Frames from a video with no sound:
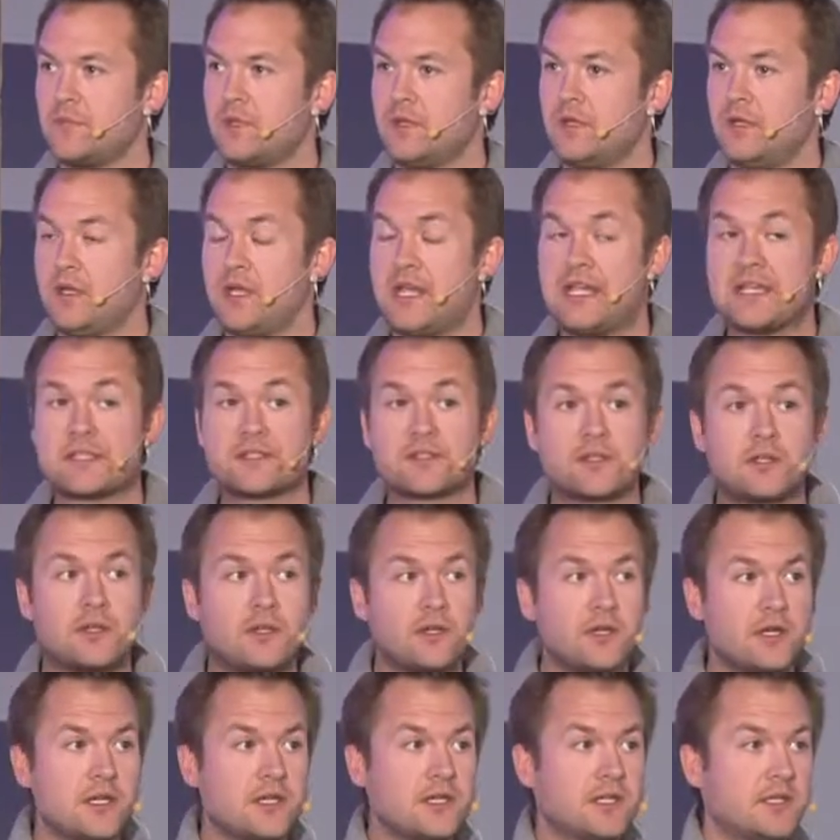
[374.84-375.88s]
is
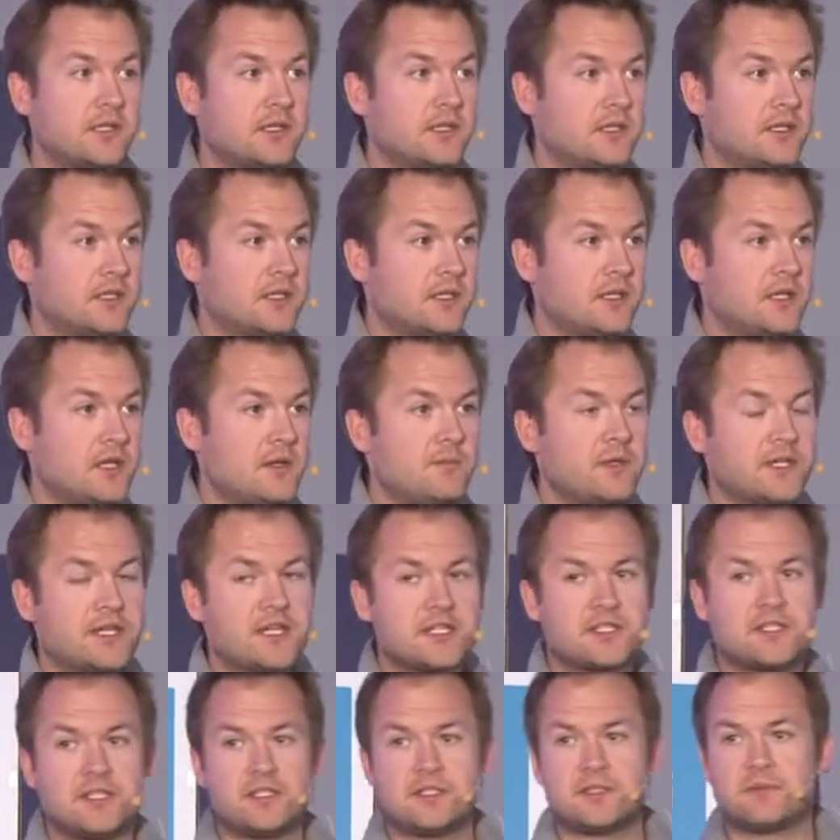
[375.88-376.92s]
good
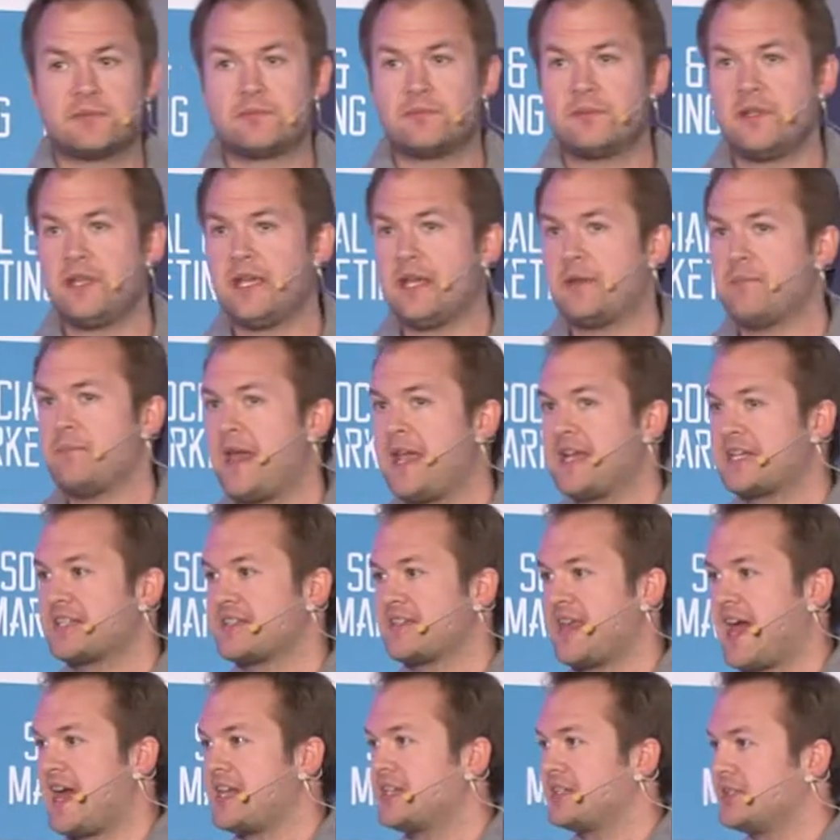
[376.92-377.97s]
because it, it makes
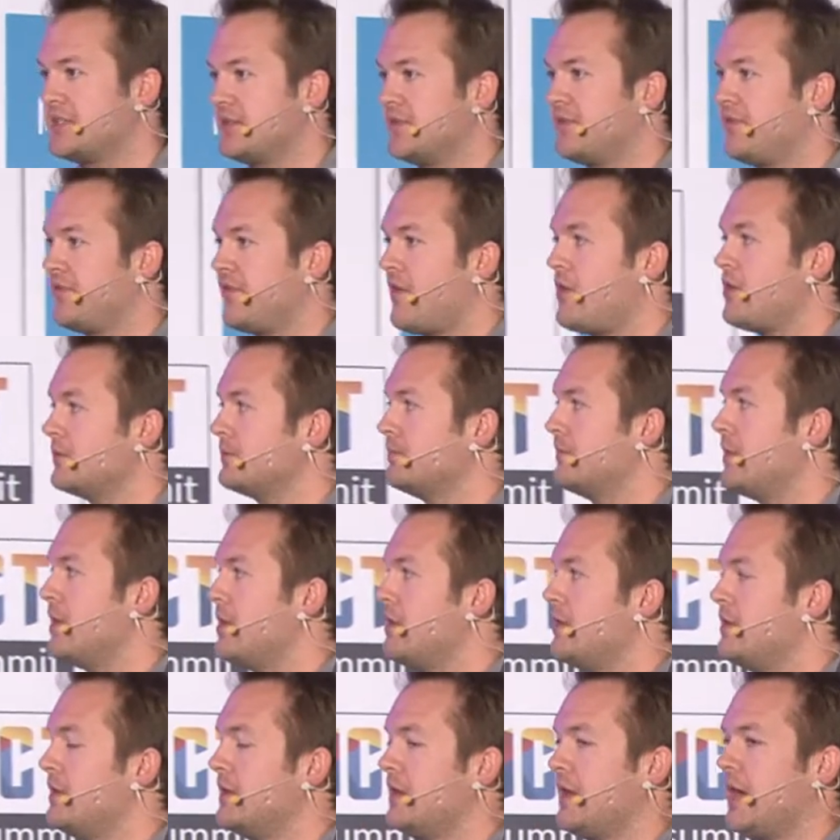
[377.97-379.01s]
that default
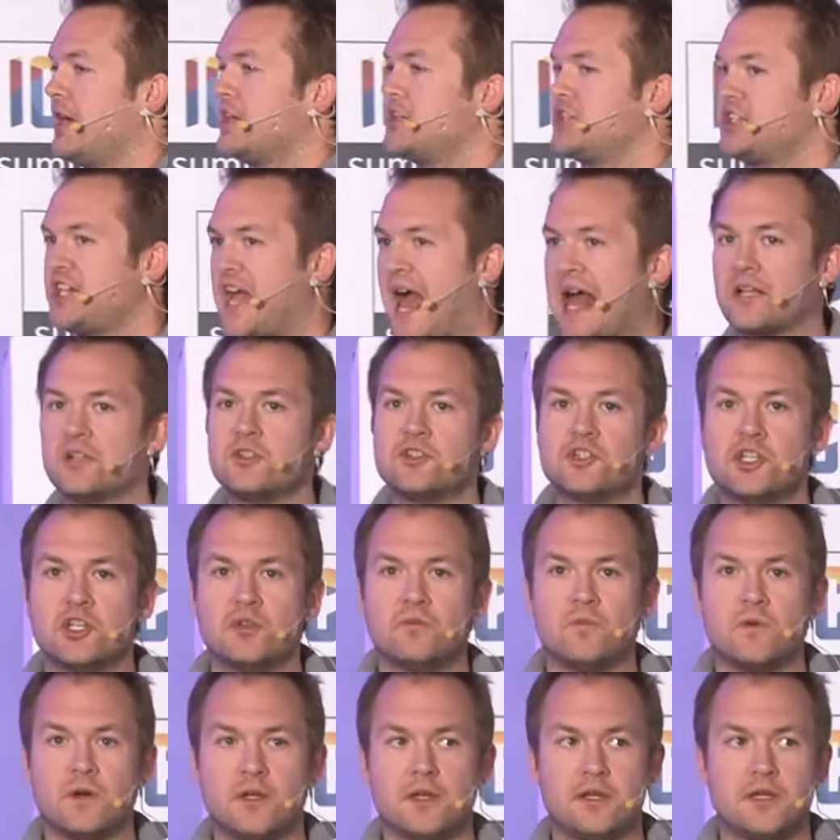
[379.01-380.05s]
mode a
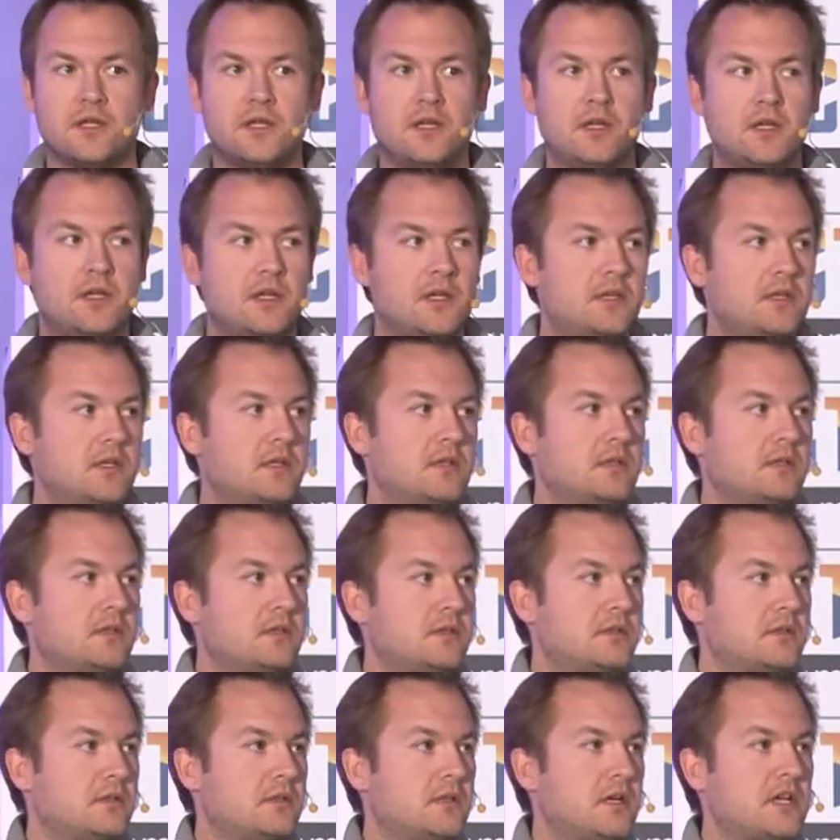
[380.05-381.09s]
challenging one.
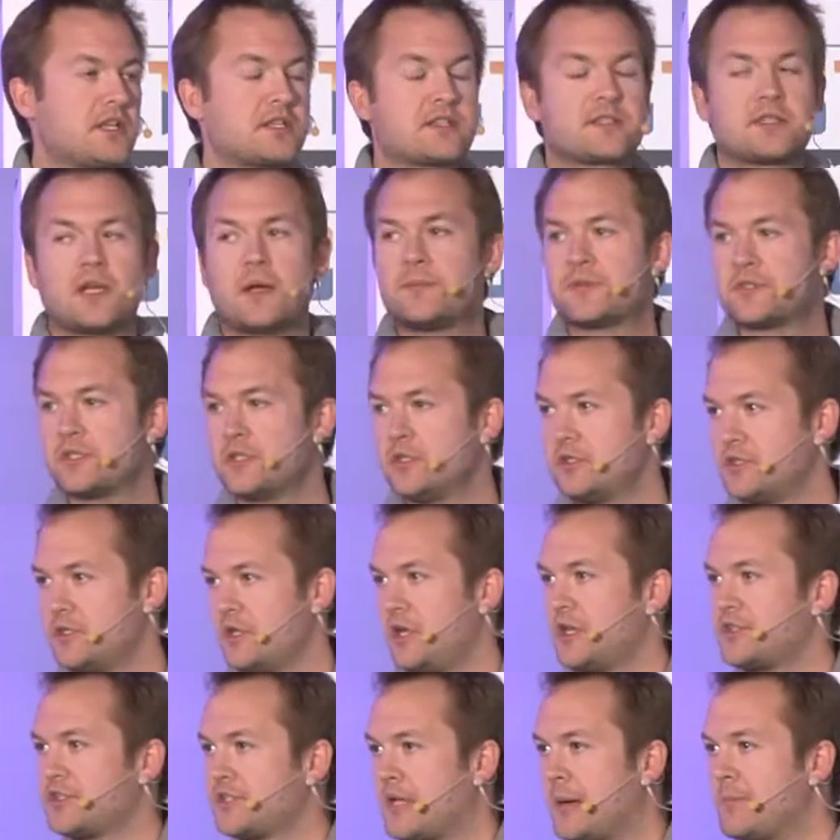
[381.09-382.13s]
Assumptions,
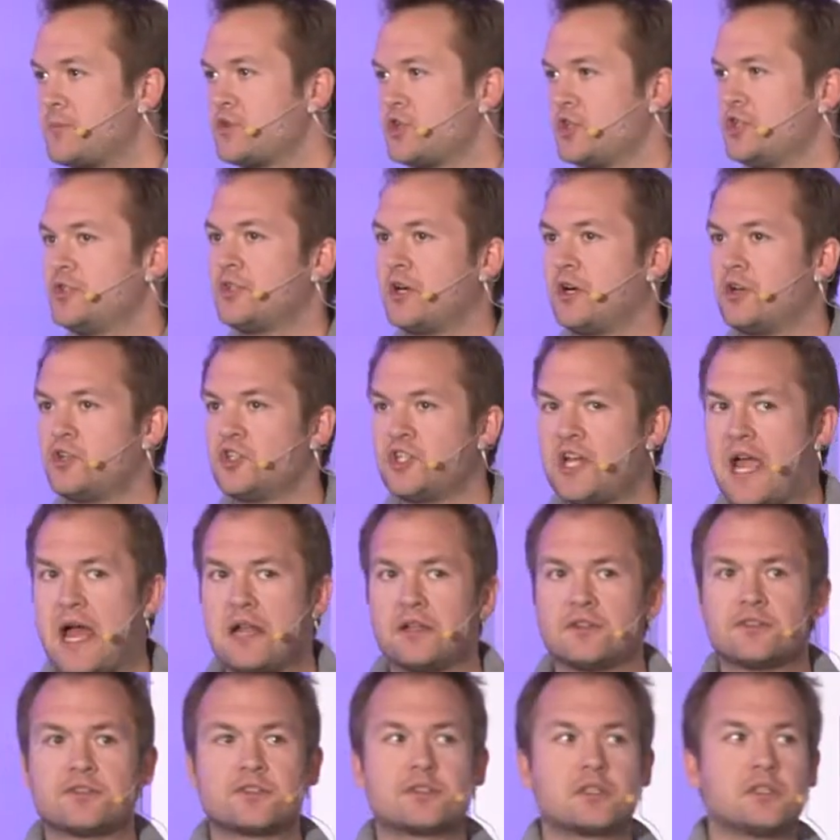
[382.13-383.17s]
assumptions are
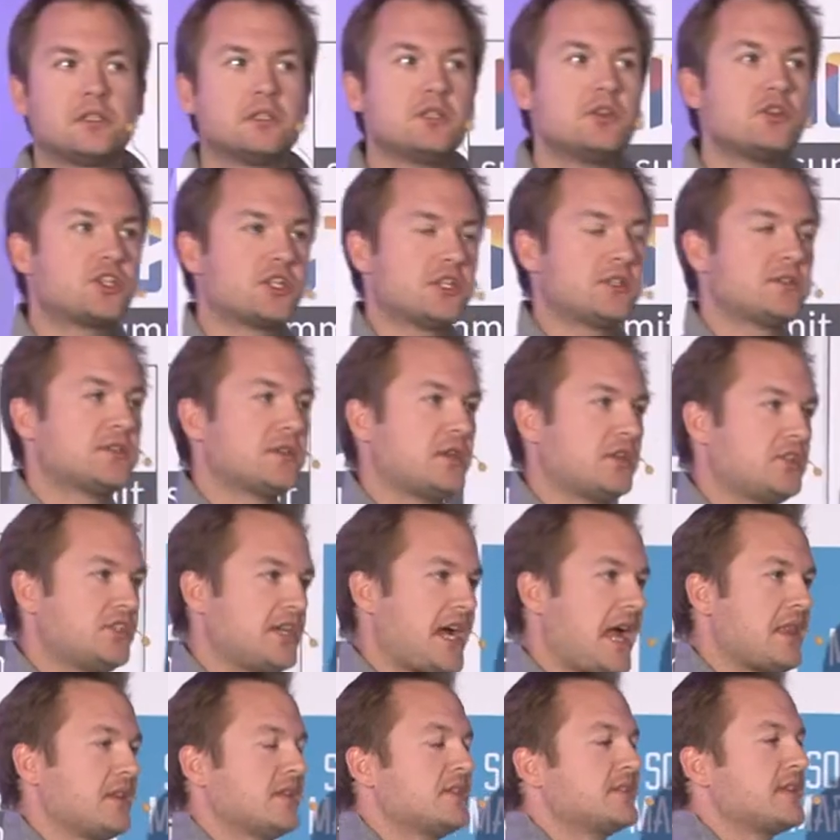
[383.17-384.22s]
challenged, solutions are
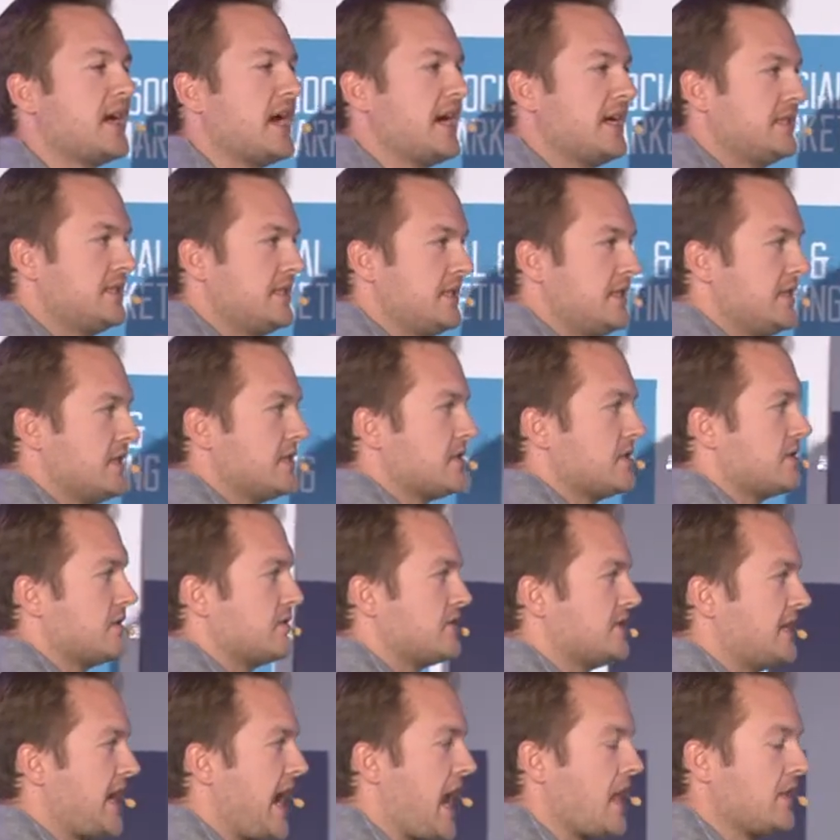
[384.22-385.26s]
challenged, ideas are
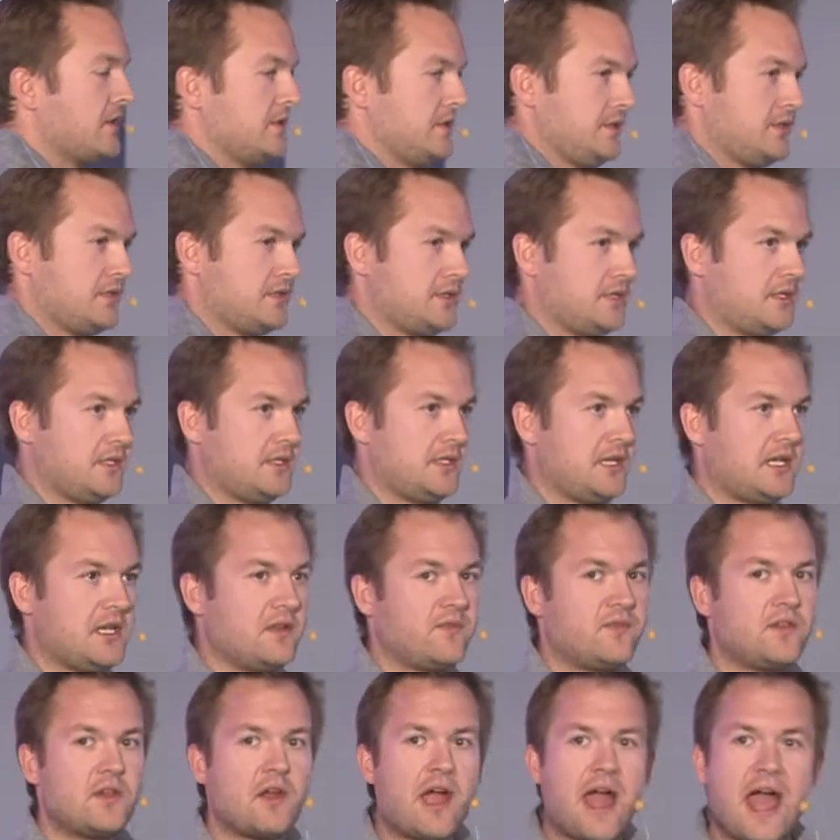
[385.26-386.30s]
challenged. And
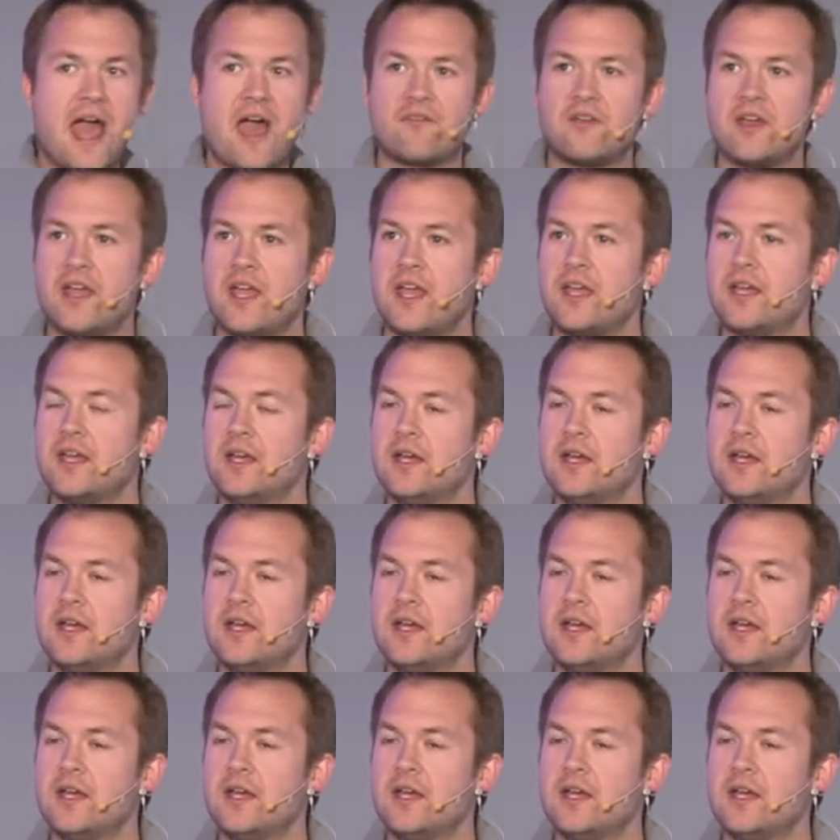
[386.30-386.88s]
if you have a,